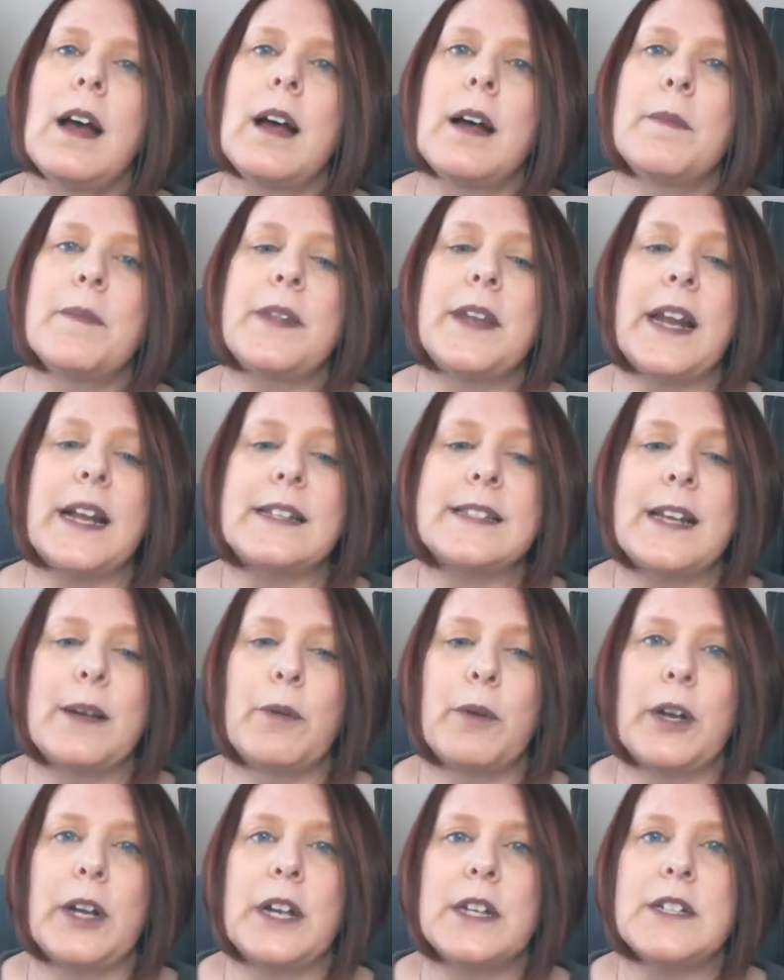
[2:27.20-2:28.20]
The next thing
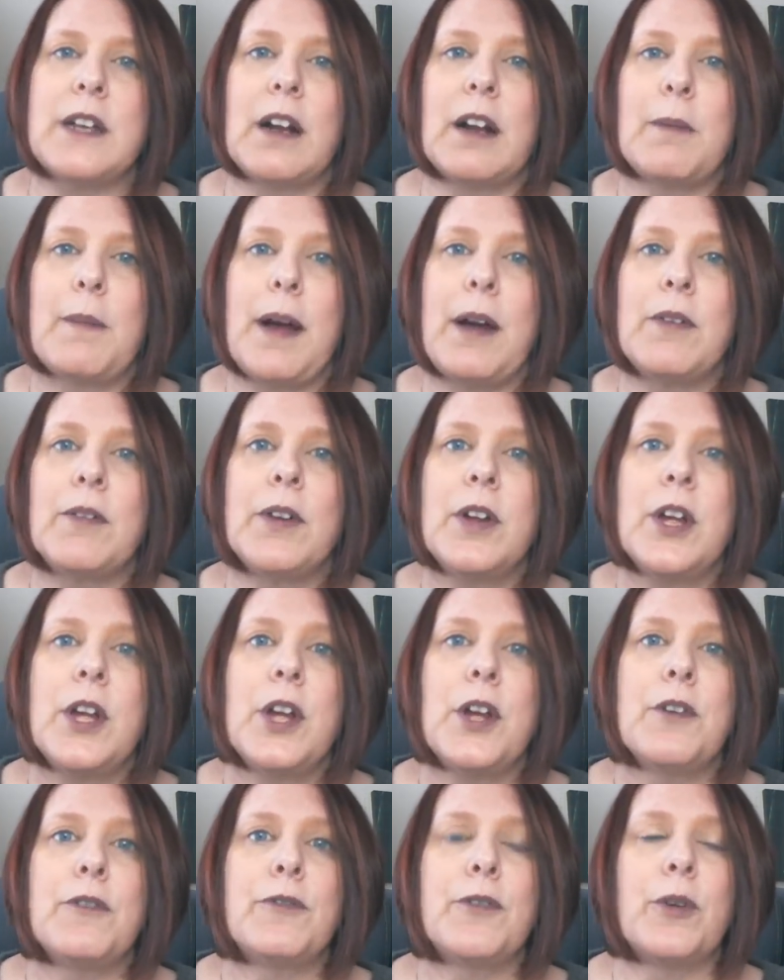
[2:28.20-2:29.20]
we're going to talk about
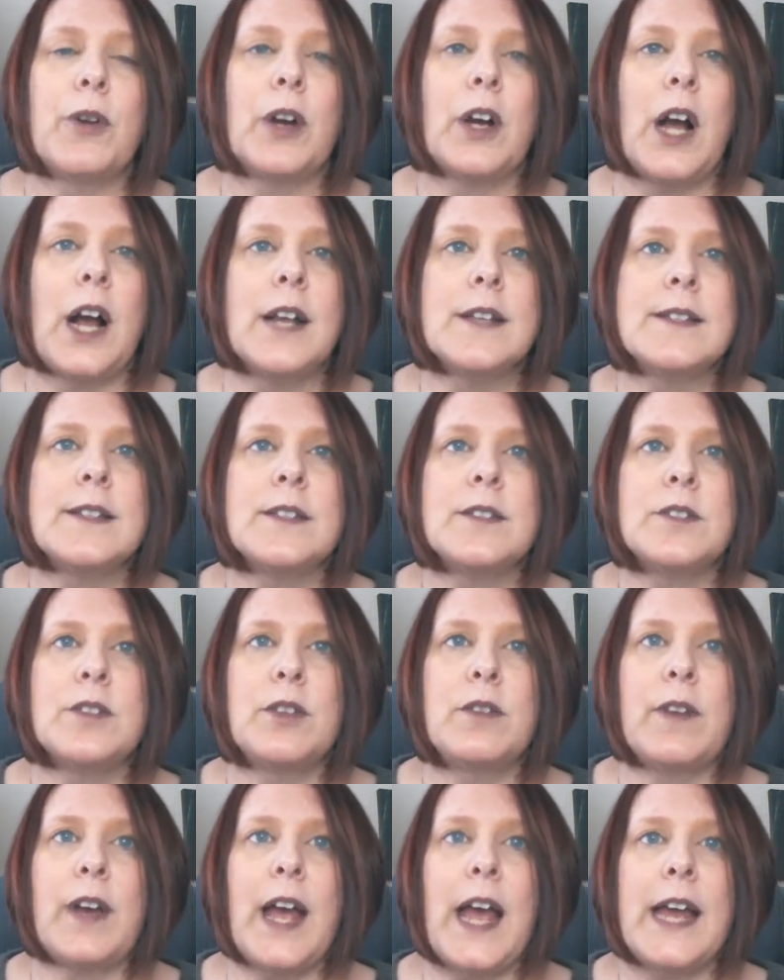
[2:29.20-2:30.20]
for costs, so
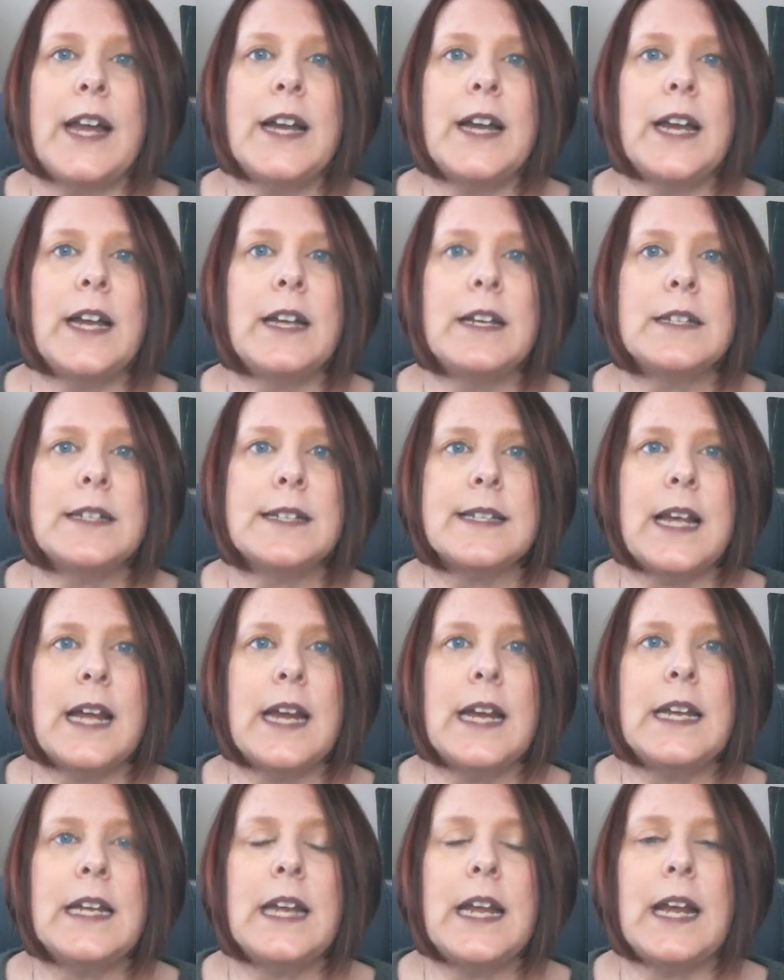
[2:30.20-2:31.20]
you've got editing,
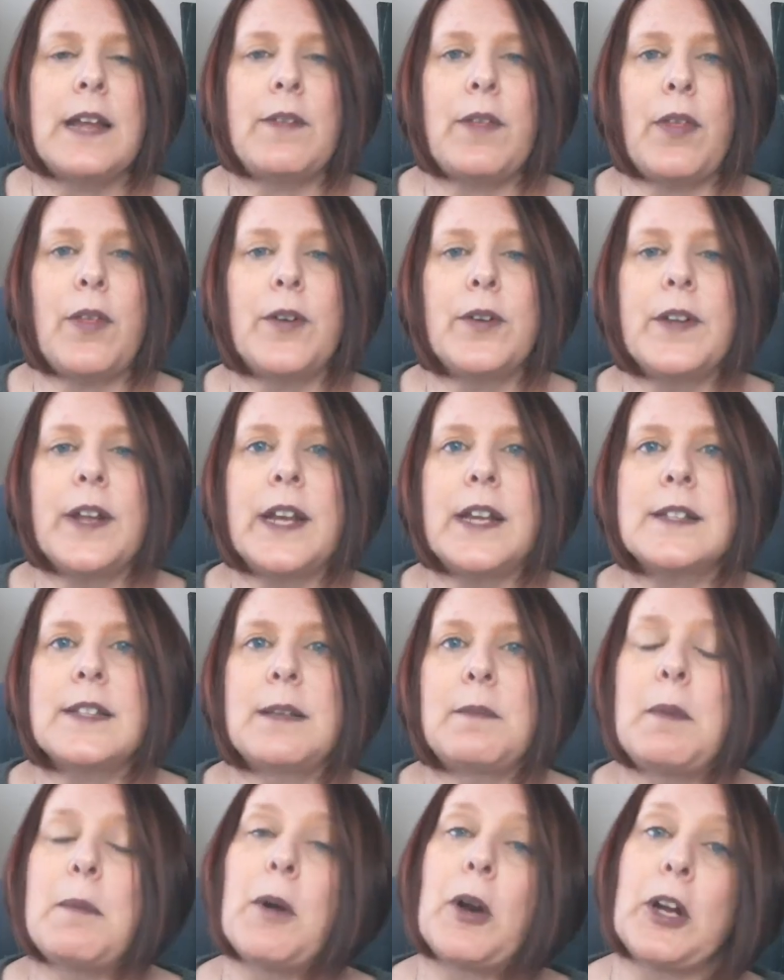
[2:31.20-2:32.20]
design, and the third thing is
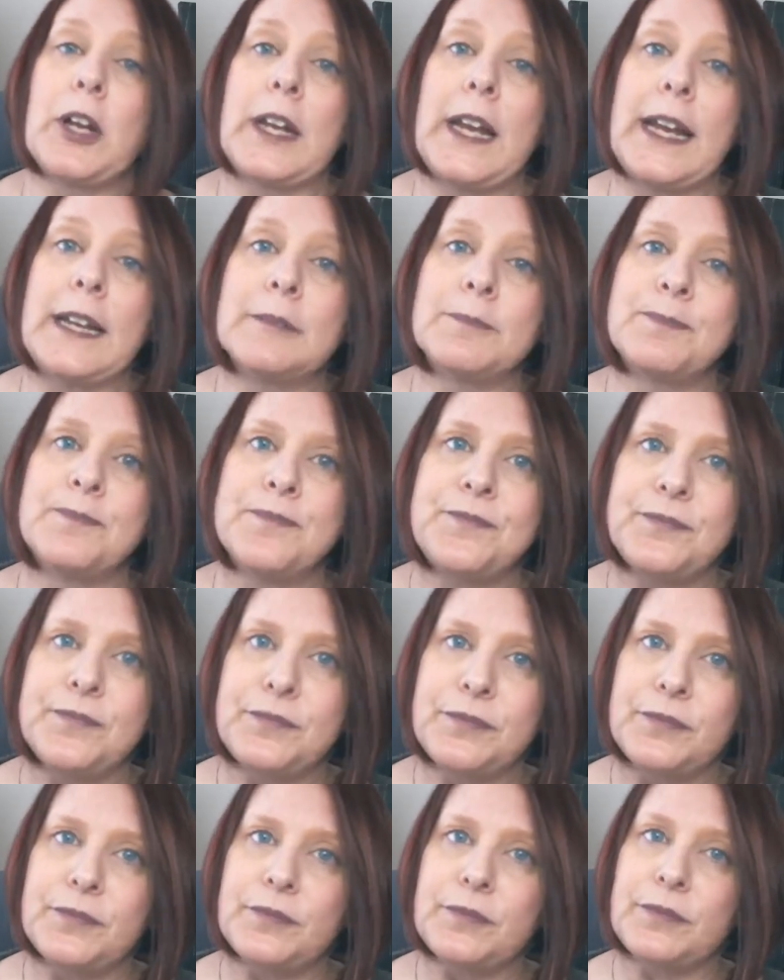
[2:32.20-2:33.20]
going to be marketing.
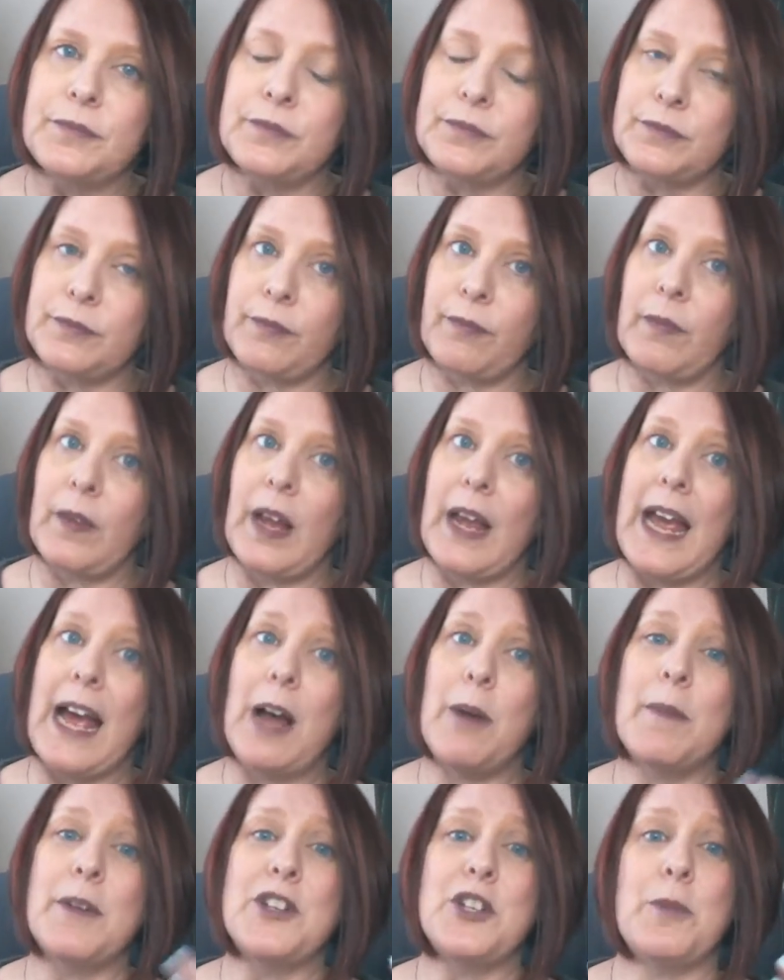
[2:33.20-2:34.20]

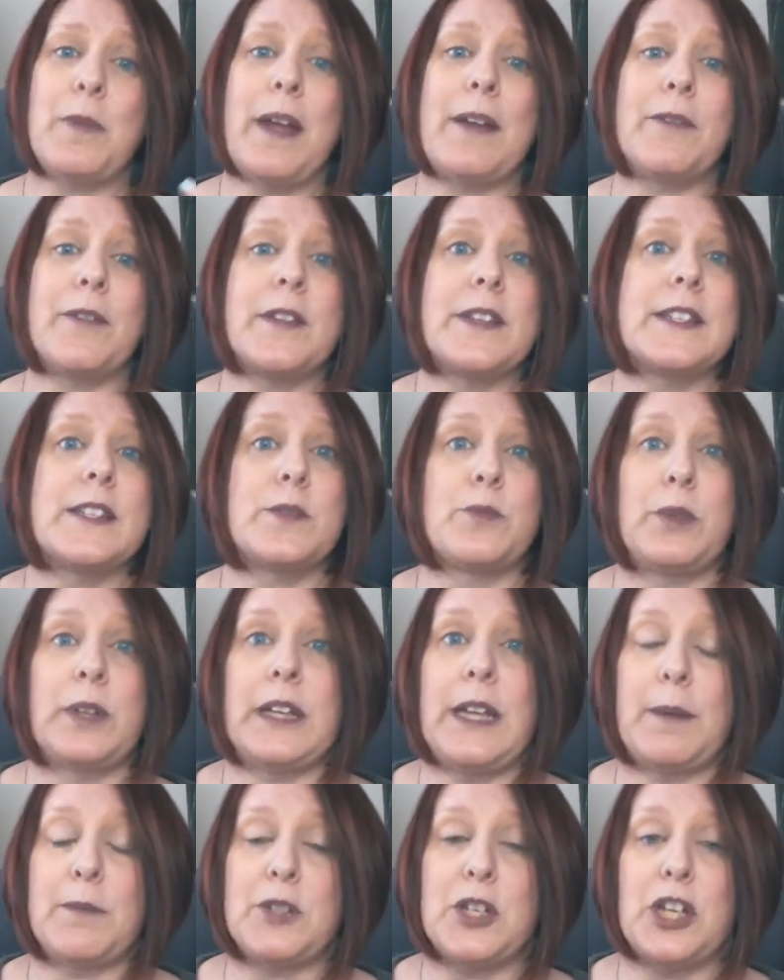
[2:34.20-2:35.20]
How much you pay for this is
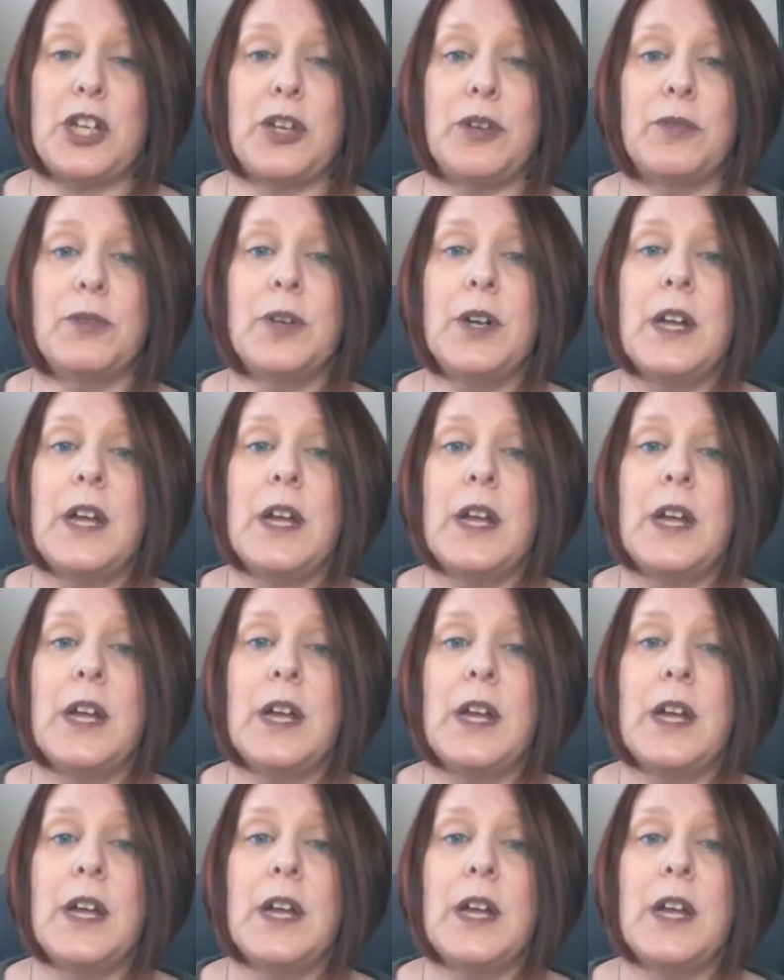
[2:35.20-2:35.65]
really up to you.